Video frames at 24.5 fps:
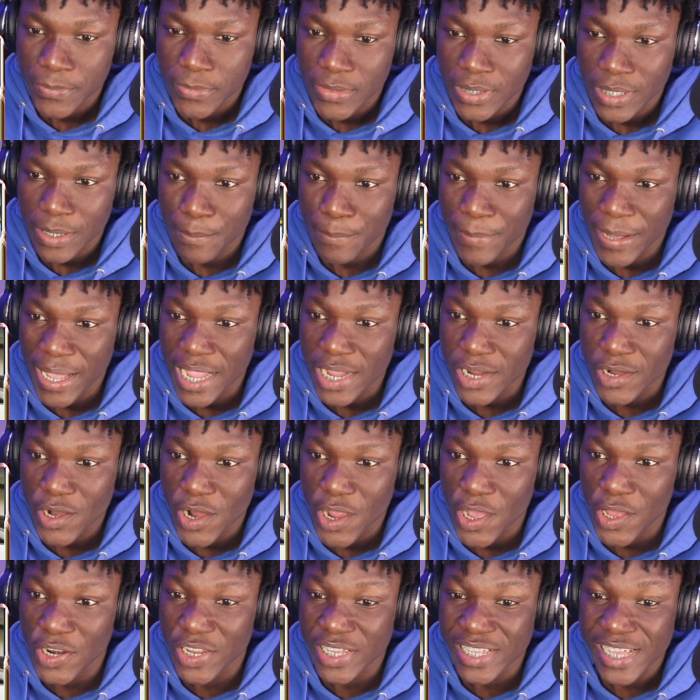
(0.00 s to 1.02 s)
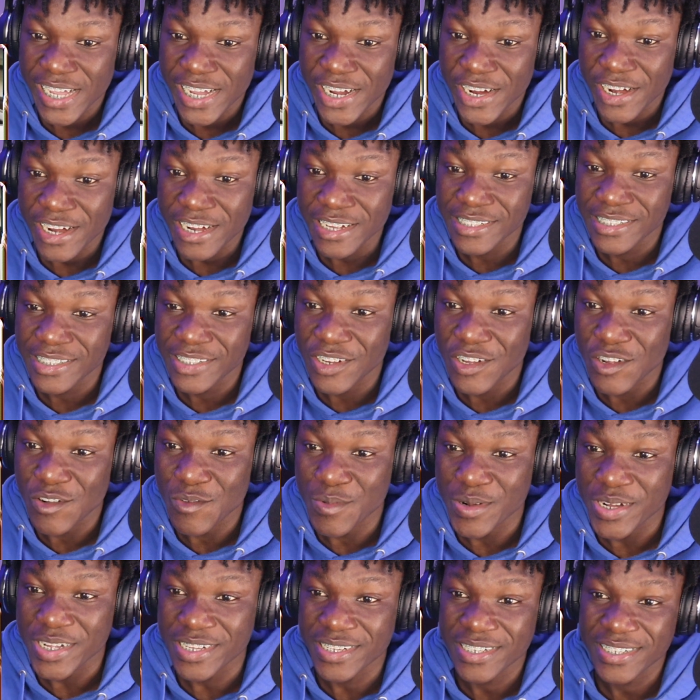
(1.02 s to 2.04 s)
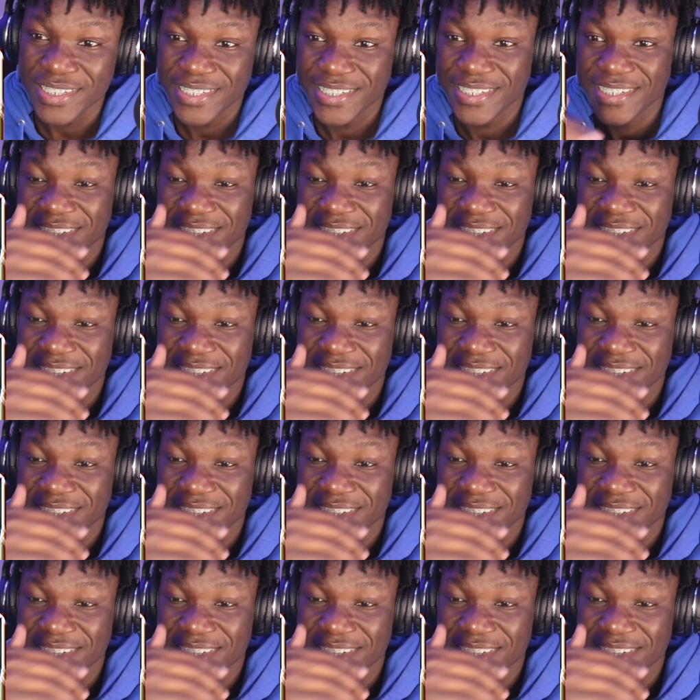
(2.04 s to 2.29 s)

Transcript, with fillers: The background looking crazy though, bruh.